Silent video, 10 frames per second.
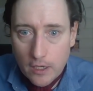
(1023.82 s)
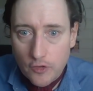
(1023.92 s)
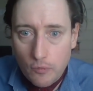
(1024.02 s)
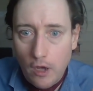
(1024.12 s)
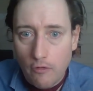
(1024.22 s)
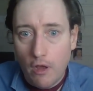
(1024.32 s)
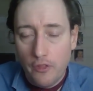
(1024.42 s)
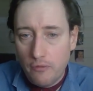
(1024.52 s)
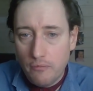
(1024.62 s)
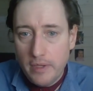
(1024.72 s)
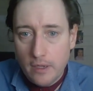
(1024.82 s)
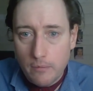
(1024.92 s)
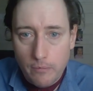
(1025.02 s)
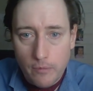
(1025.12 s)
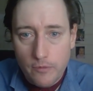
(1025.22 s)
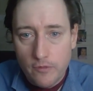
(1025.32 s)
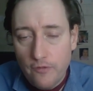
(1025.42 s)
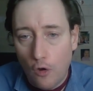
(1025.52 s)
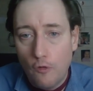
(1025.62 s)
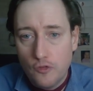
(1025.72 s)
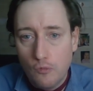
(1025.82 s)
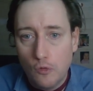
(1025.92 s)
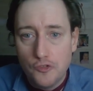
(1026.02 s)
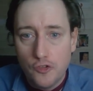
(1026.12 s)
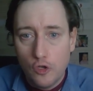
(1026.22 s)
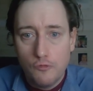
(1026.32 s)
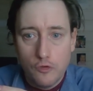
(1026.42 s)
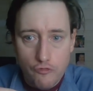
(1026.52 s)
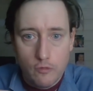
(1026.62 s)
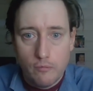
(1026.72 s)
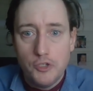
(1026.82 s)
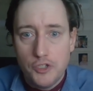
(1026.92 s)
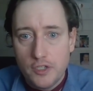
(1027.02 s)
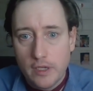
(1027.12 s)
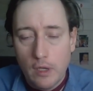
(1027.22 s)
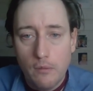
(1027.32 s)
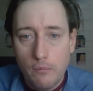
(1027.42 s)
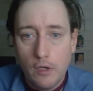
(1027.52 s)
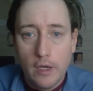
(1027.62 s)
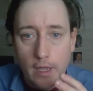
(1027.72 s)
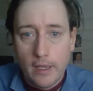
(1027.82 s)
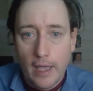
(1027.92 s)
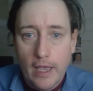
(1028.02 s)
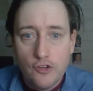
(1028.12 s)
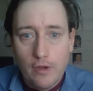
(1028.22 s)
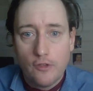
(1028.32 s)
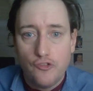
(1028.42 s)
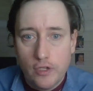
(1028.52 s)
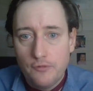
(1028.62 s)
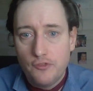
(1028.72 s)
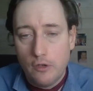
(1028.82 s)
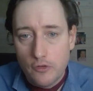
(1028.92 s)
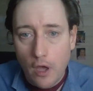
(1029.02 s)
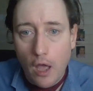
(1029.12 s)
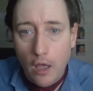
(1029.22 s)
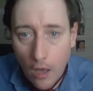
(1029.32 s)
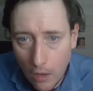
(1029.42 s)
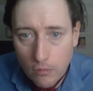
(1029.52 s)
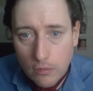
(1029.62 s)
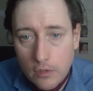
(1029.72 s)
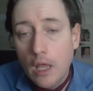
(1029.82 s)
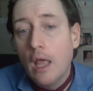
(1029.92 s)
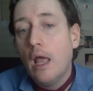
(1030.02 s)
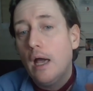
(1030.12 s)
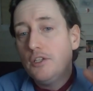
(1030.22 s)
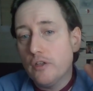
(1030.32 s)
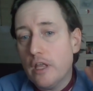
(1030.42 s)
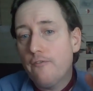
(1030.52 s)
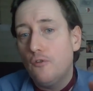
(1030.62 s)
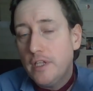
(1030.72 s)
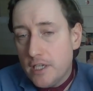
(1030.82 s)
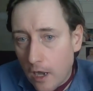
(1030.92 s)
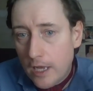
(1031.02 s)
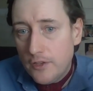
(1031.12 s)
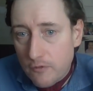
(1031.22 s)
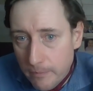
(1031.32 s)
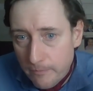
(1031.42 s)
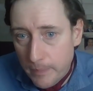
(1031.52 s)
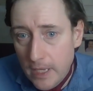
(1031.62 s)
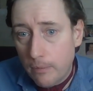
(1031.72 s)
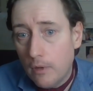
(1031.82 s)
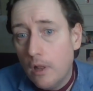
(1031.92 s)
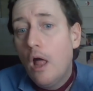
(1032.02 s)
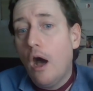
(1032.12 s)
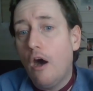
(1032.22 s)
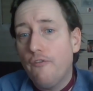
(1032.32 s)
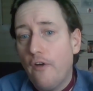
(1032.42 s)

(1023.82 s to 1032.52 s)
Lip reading: as well, rather than being evolved towards the good of the group, which is a K strategy, live slow, die old. And so therefore these kinds of people are